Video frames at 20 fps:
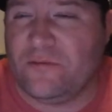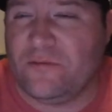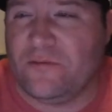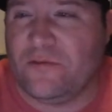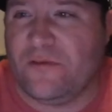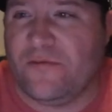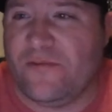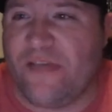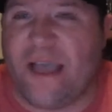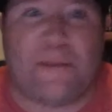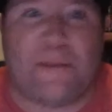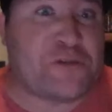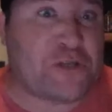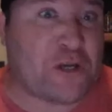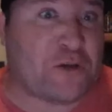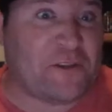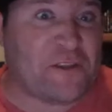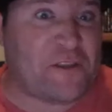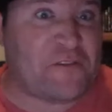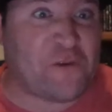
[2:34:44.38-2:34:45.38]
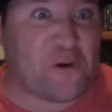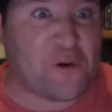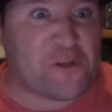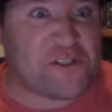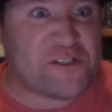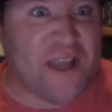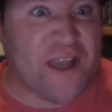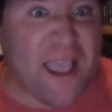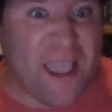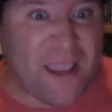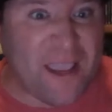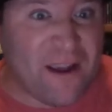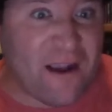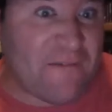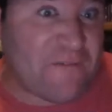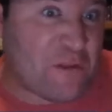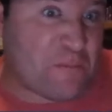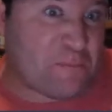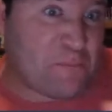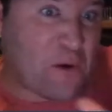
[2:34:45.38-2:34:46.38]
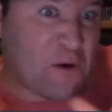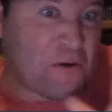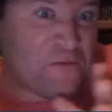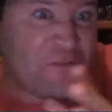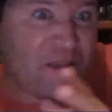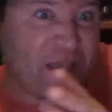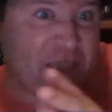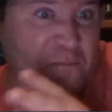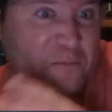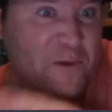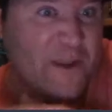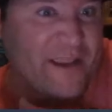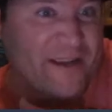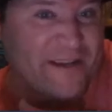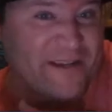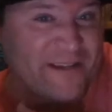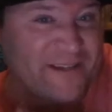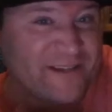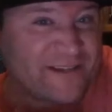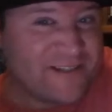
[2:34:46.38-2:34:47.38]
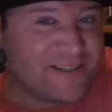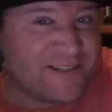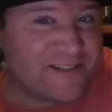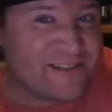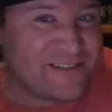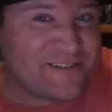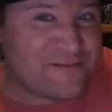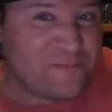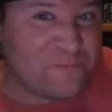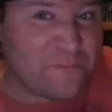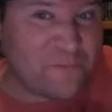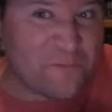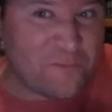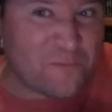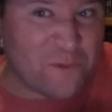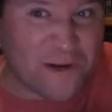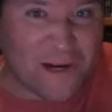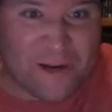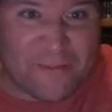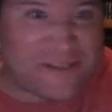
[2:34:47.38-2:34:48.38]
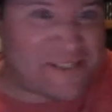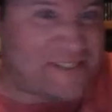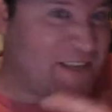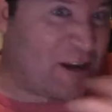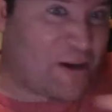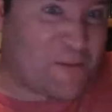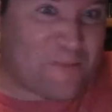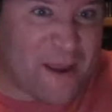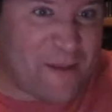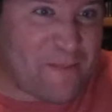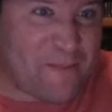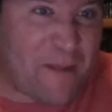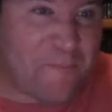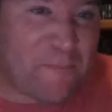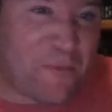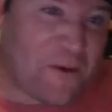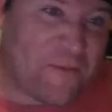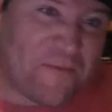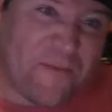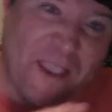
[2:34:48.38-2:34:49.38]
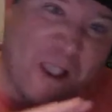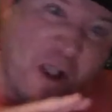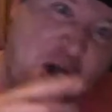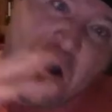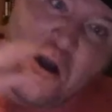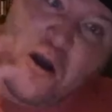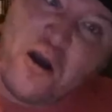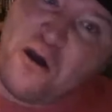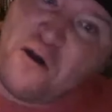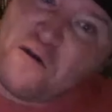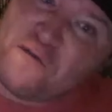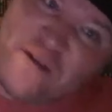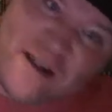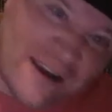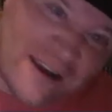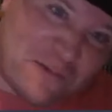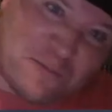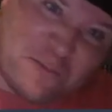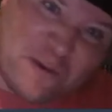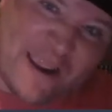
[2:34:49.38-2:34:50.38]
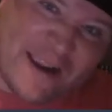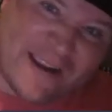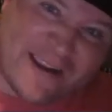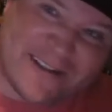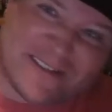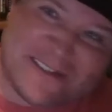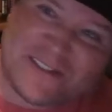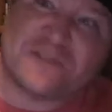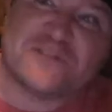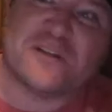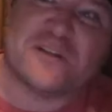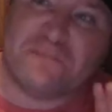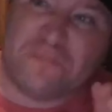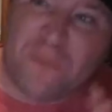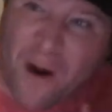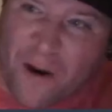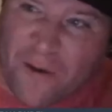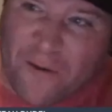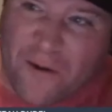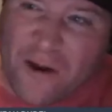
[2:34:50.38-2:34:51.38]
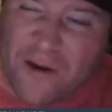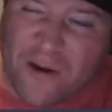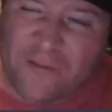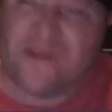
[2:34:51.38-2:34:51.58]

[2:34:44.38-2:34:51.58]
that was only the first day of the birthday week. We're going to be celebrating my birthday all fucking week. So tomorrow,